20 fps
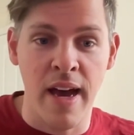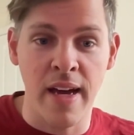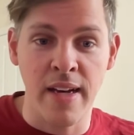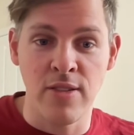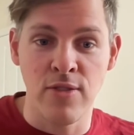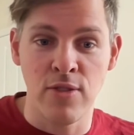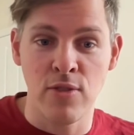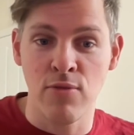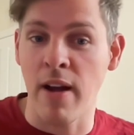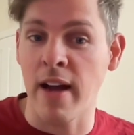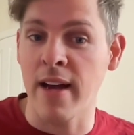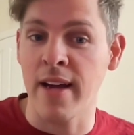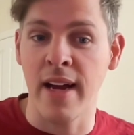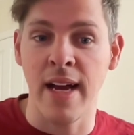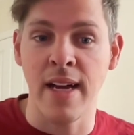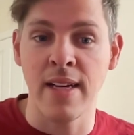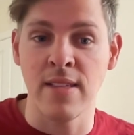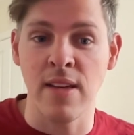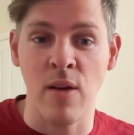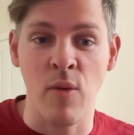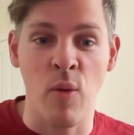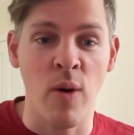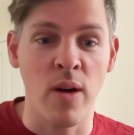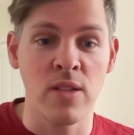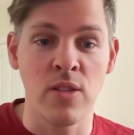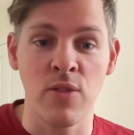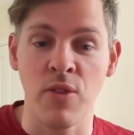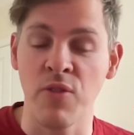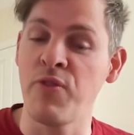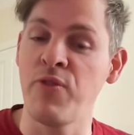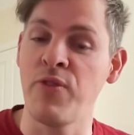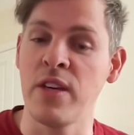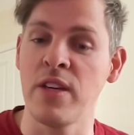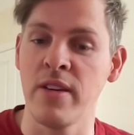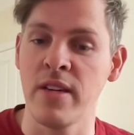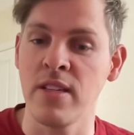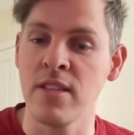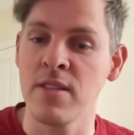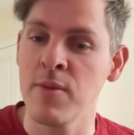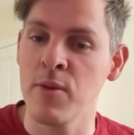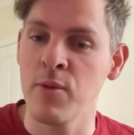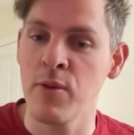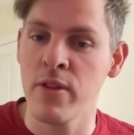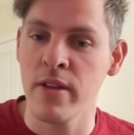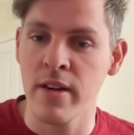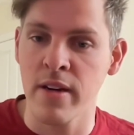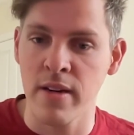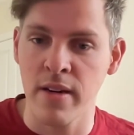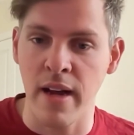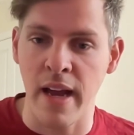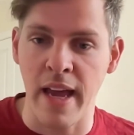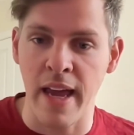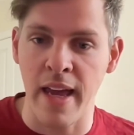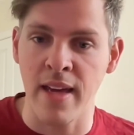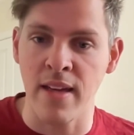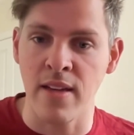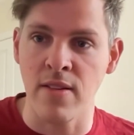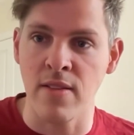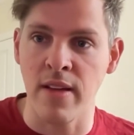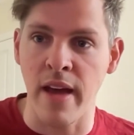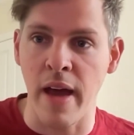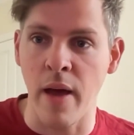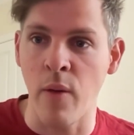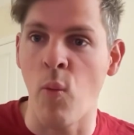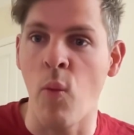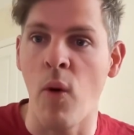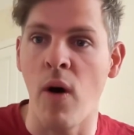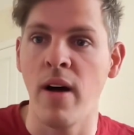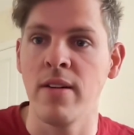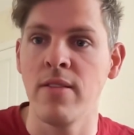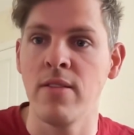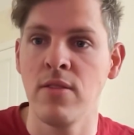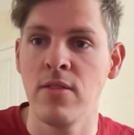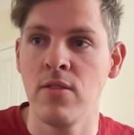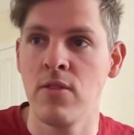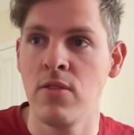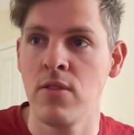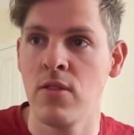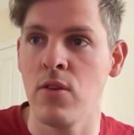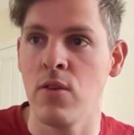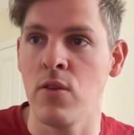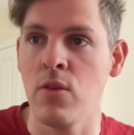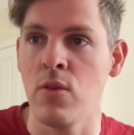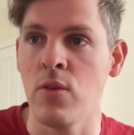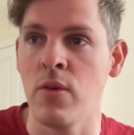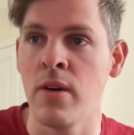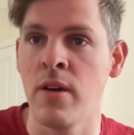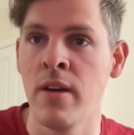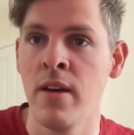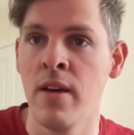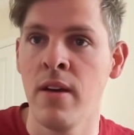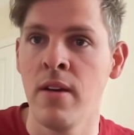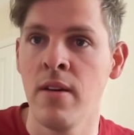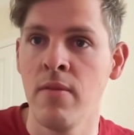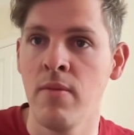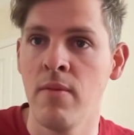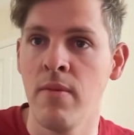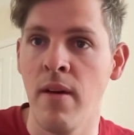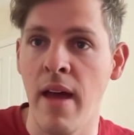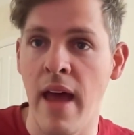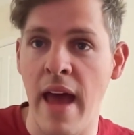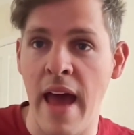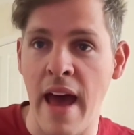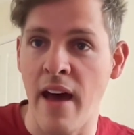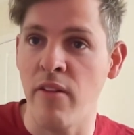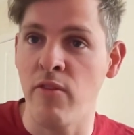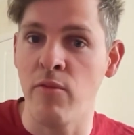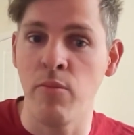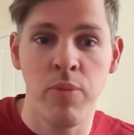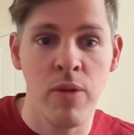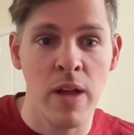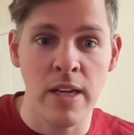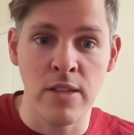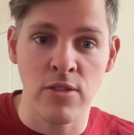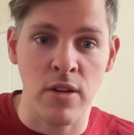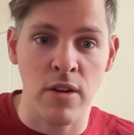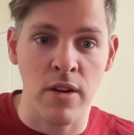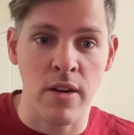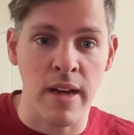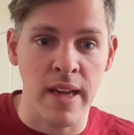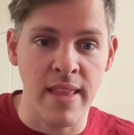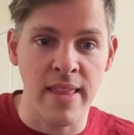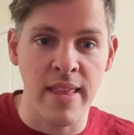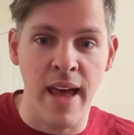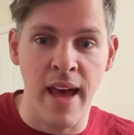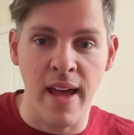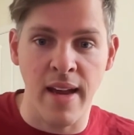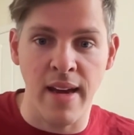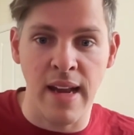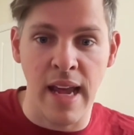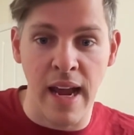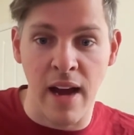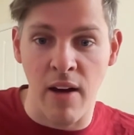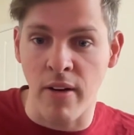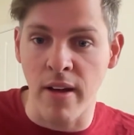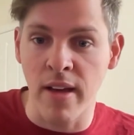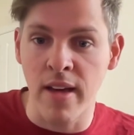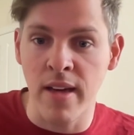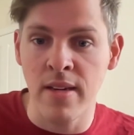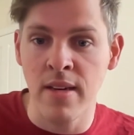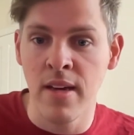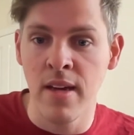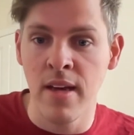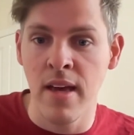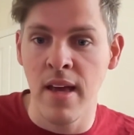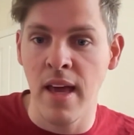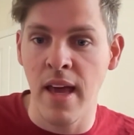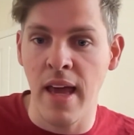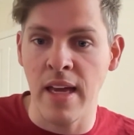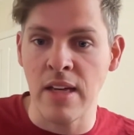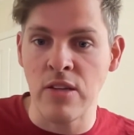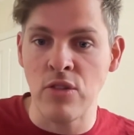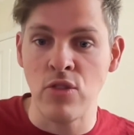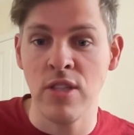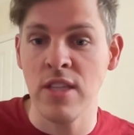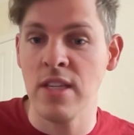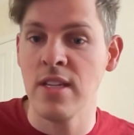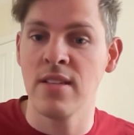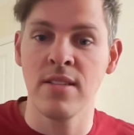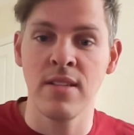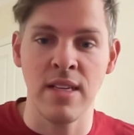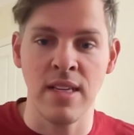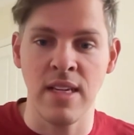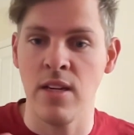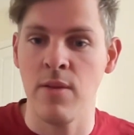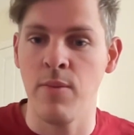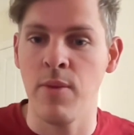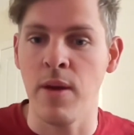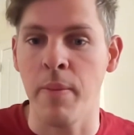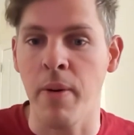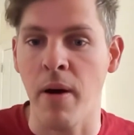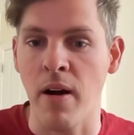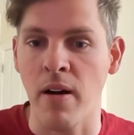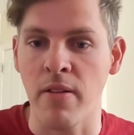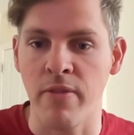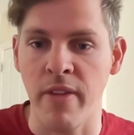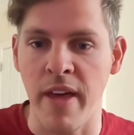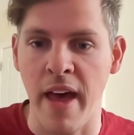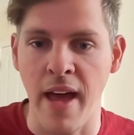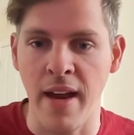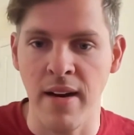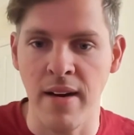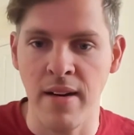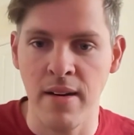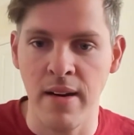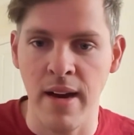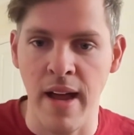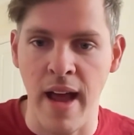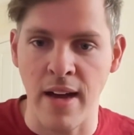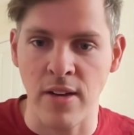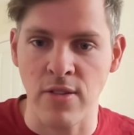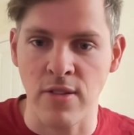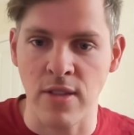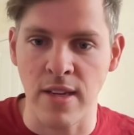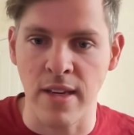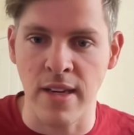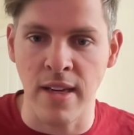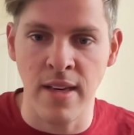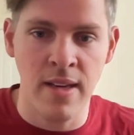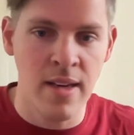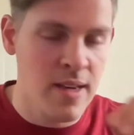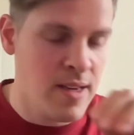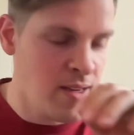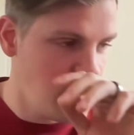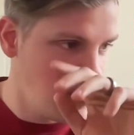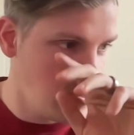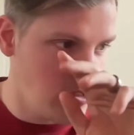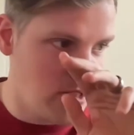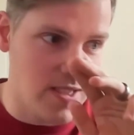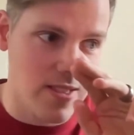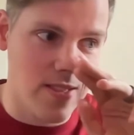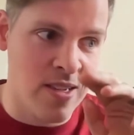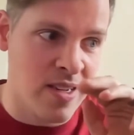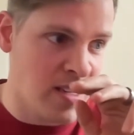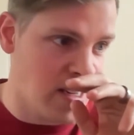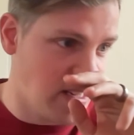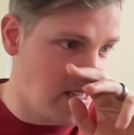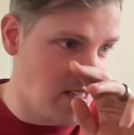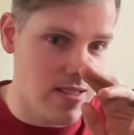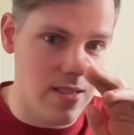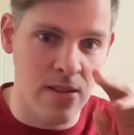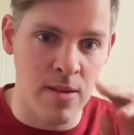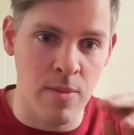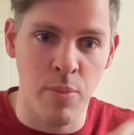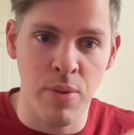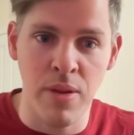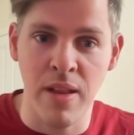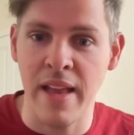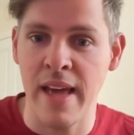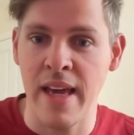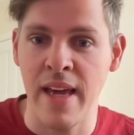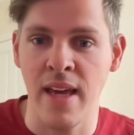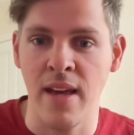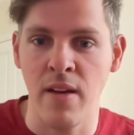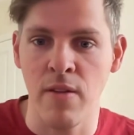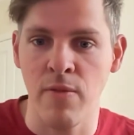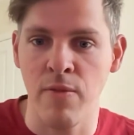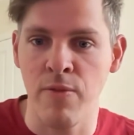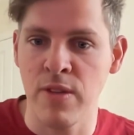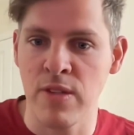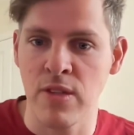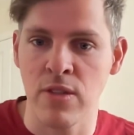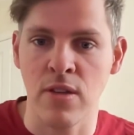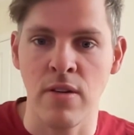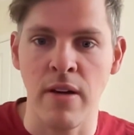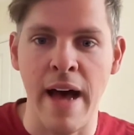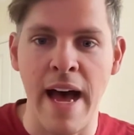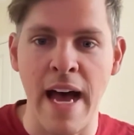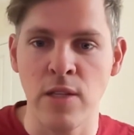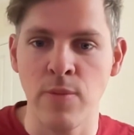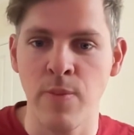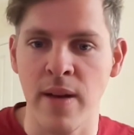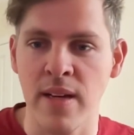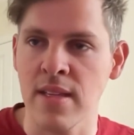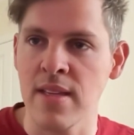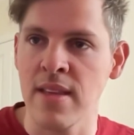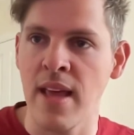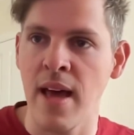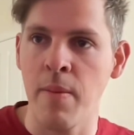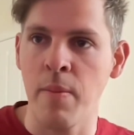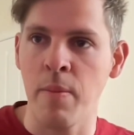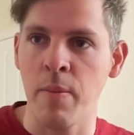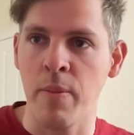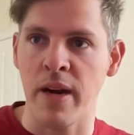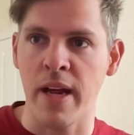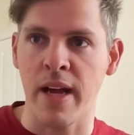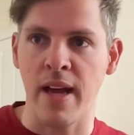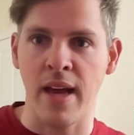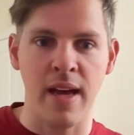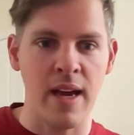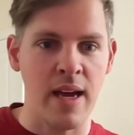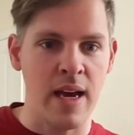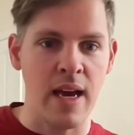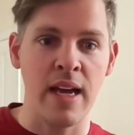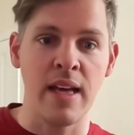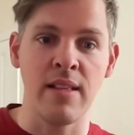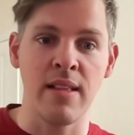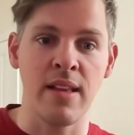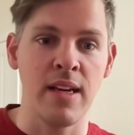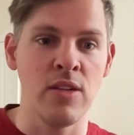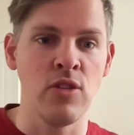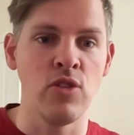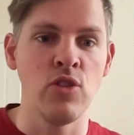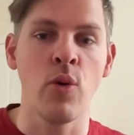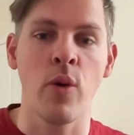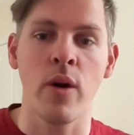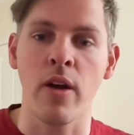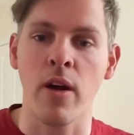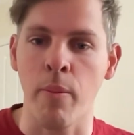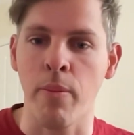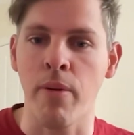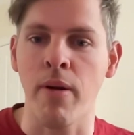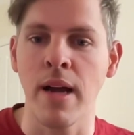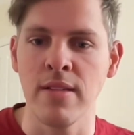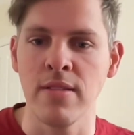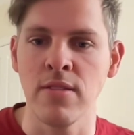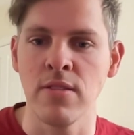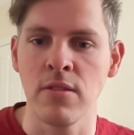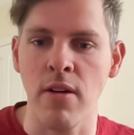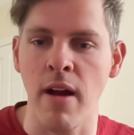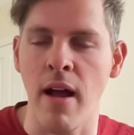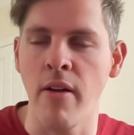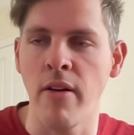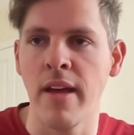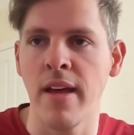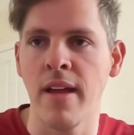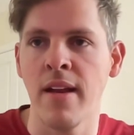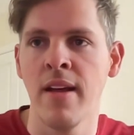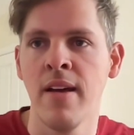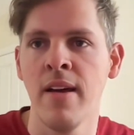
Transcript: just recognize I want to feel intimate with her and I want to have pleasure in that area. And she doesn't need to be a part of that, actually. She doesn't need to play a physical aspect in that, but I enjoy her presence around it.